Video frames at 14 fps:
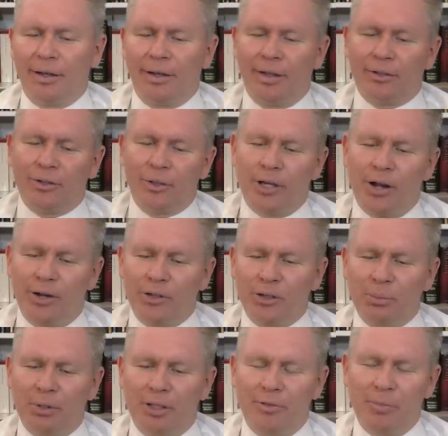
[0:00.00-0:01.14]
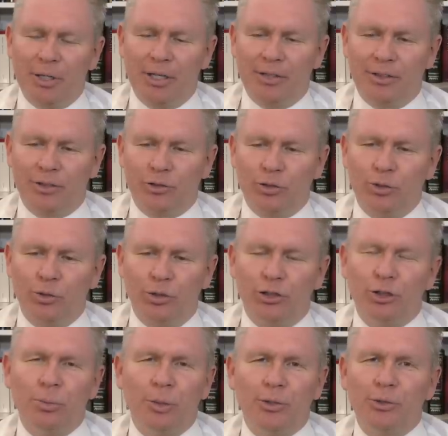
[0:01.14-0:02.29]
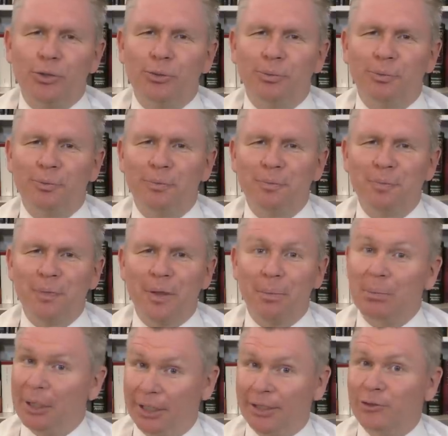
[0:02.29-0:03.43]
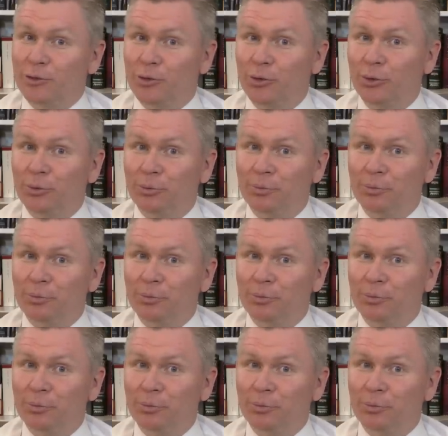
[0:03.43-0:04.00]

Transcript: It's only hard to believe because it's too good to be true, but it's true.